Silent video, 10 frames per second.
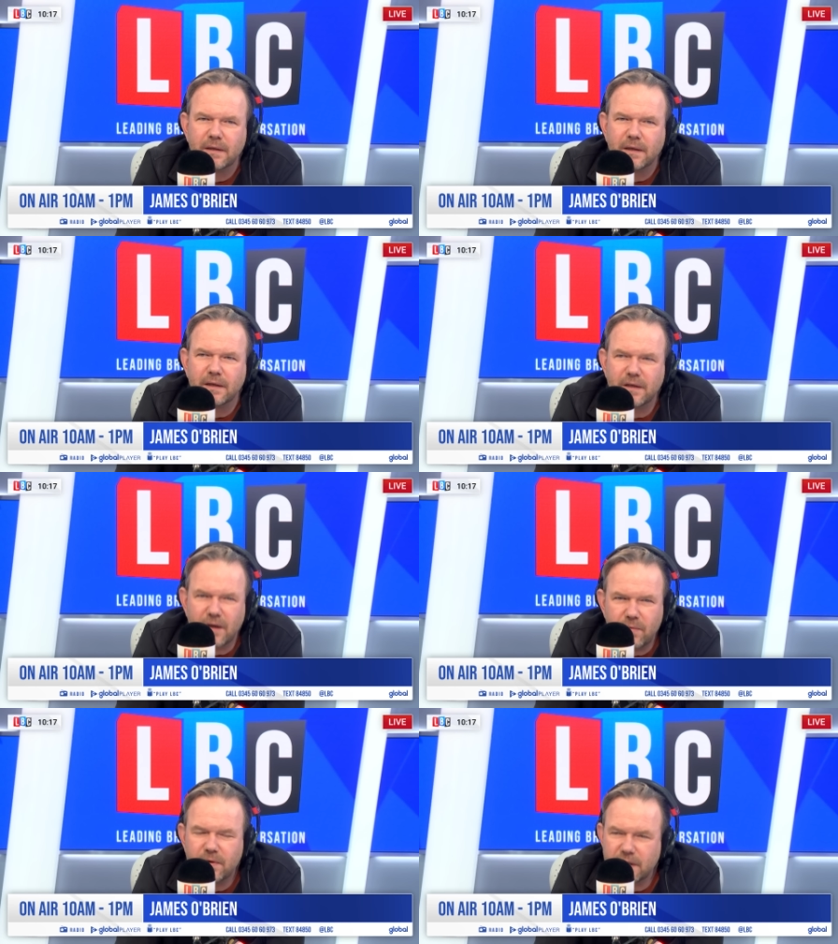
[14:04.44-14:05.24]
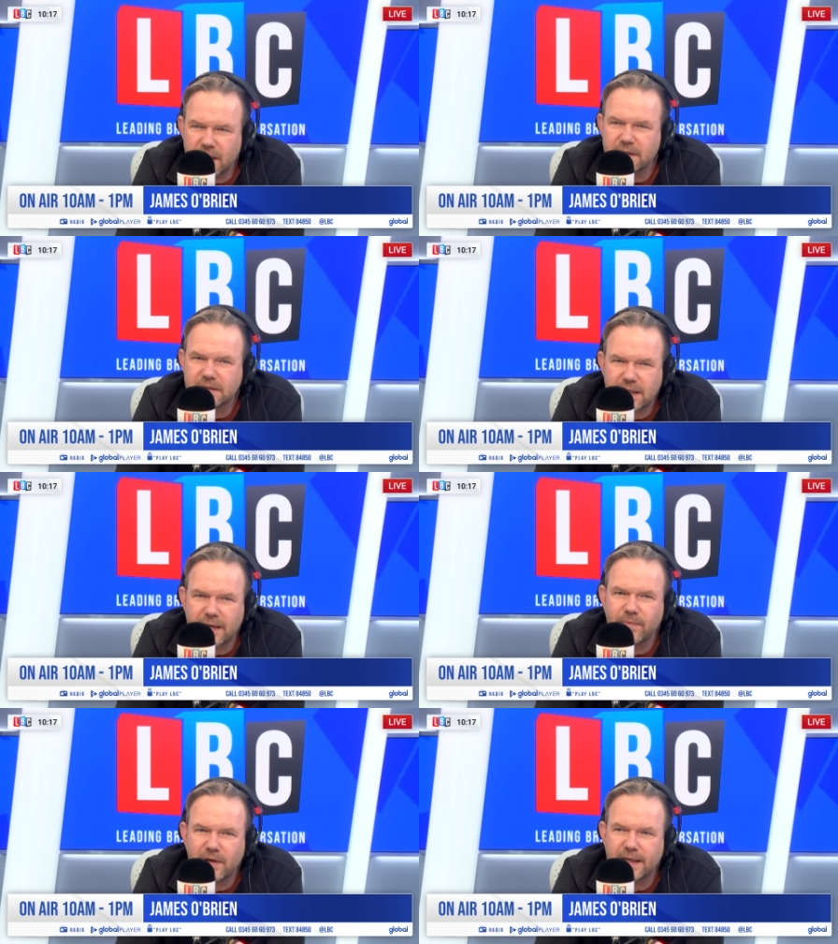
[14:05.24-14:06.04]
And no one could
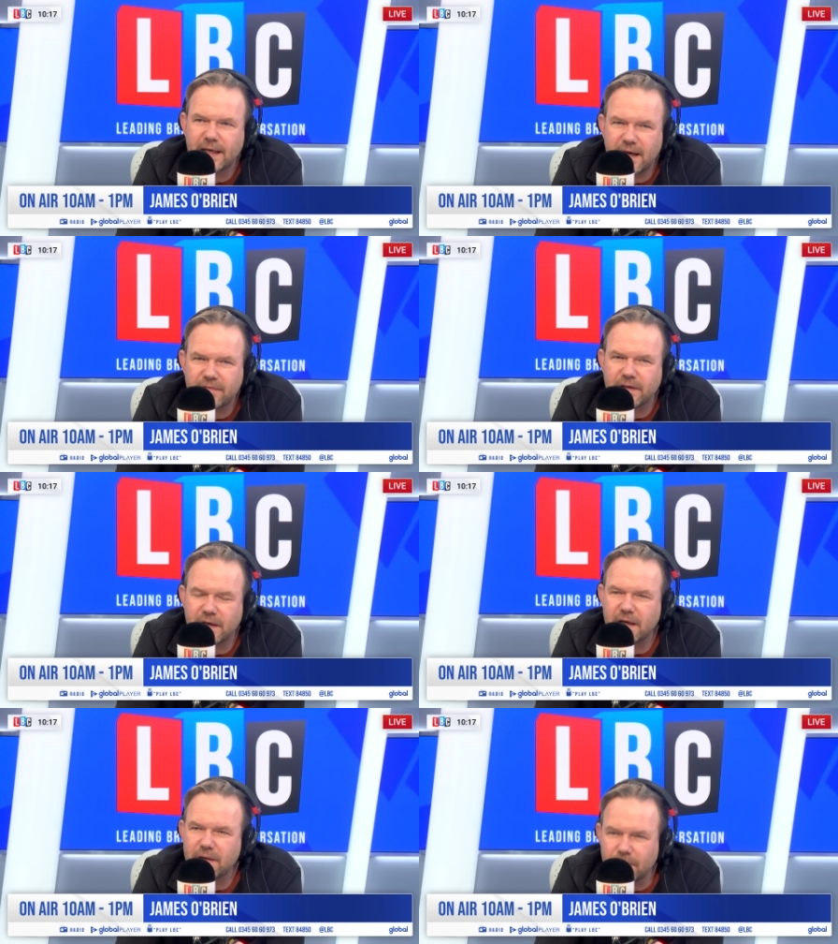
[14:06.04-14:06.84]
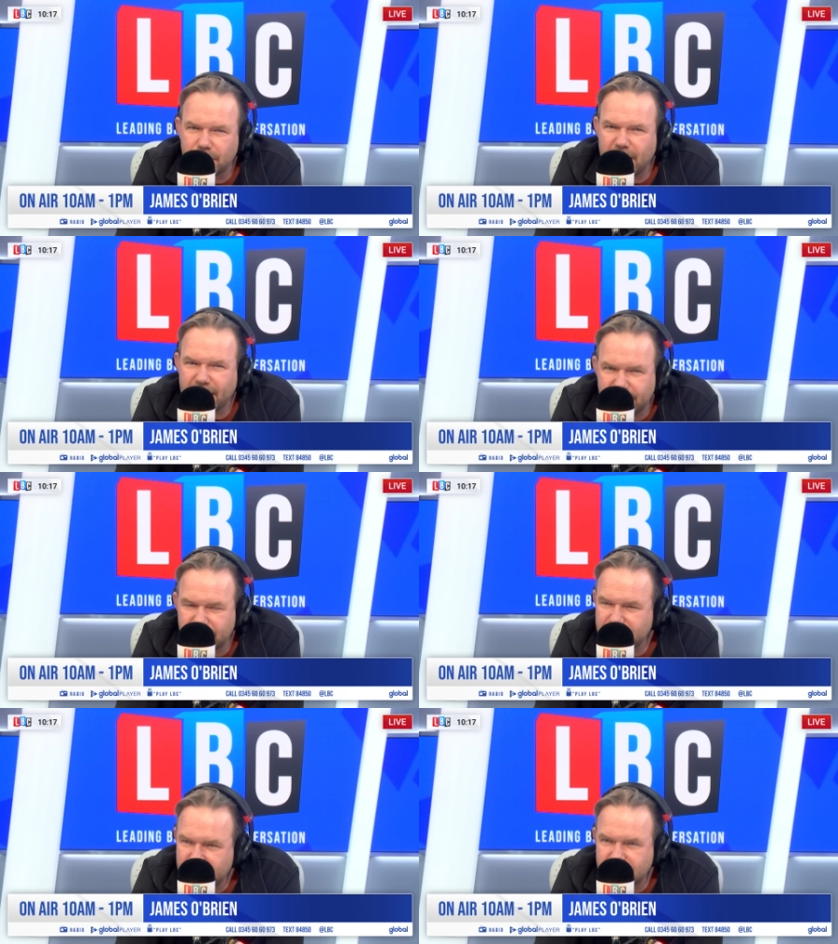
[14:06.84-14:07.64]
understand why he left. And I look back and
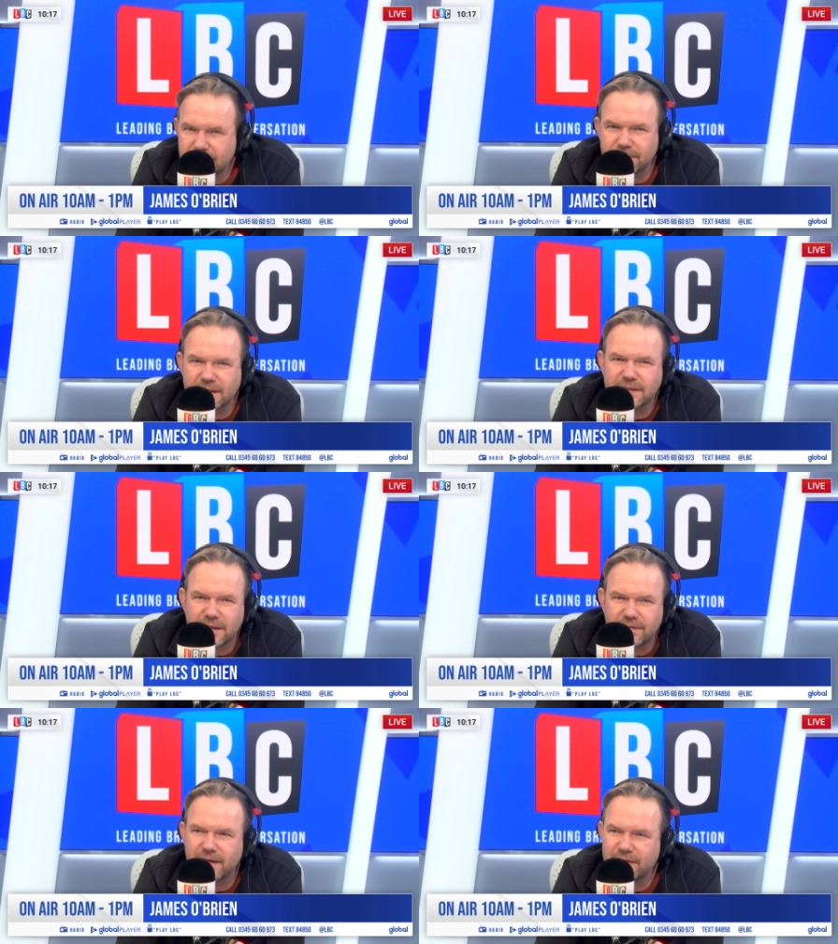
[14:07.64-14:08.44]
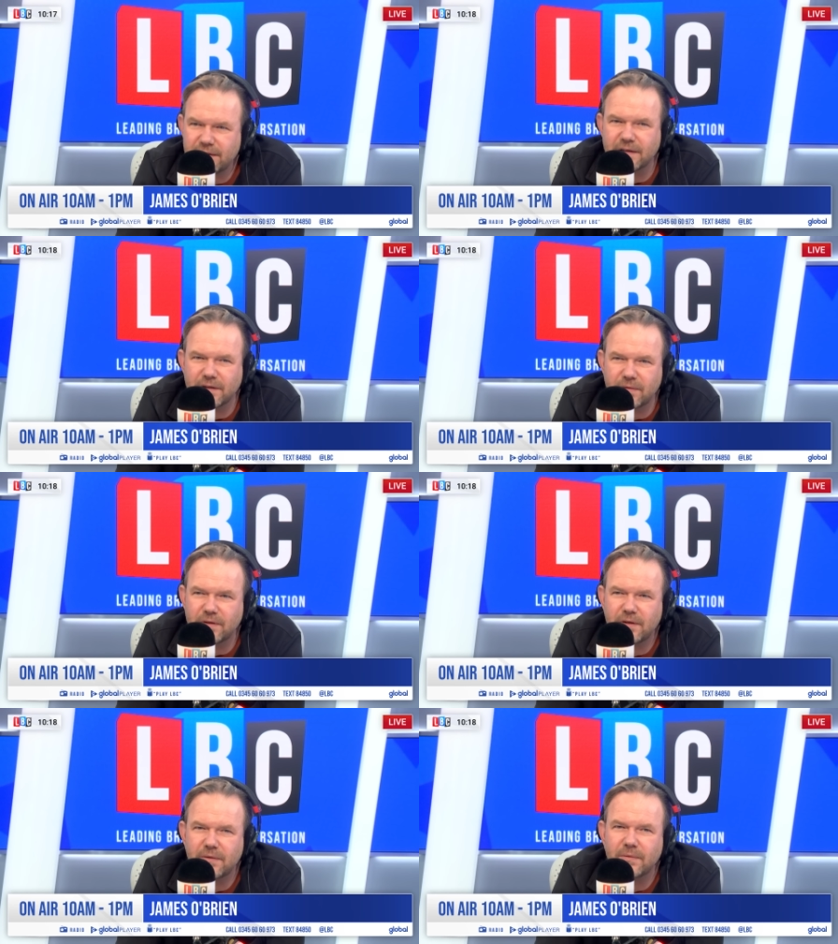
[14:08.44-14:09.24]
I think to myself, I think you
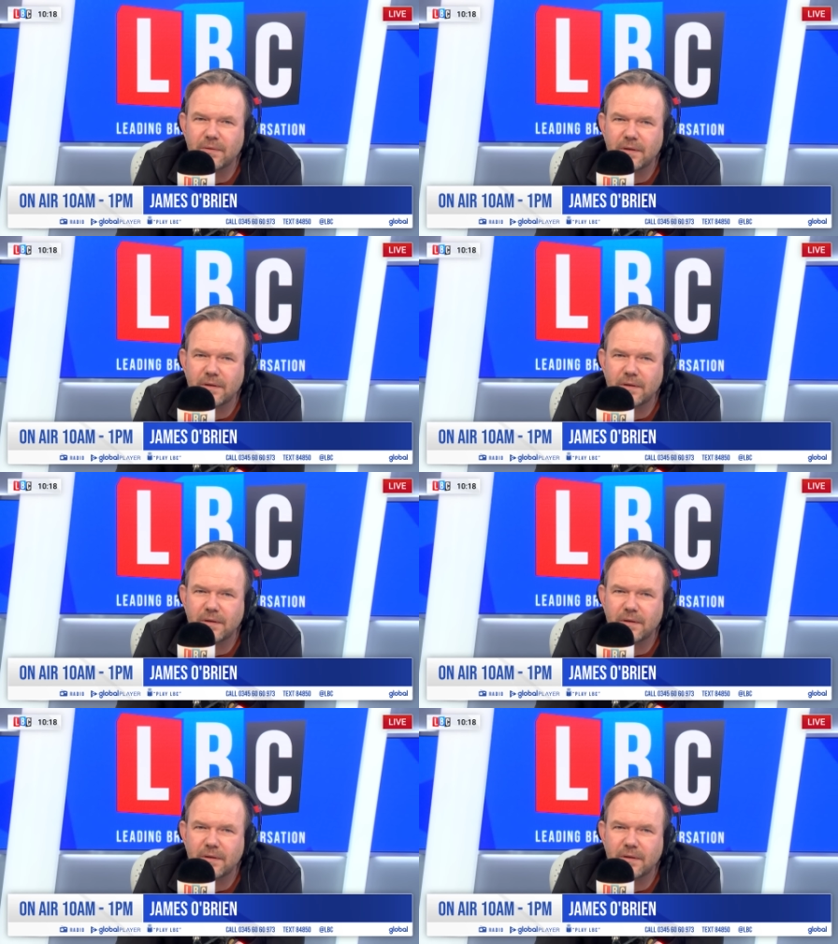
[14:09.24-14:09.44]
knew.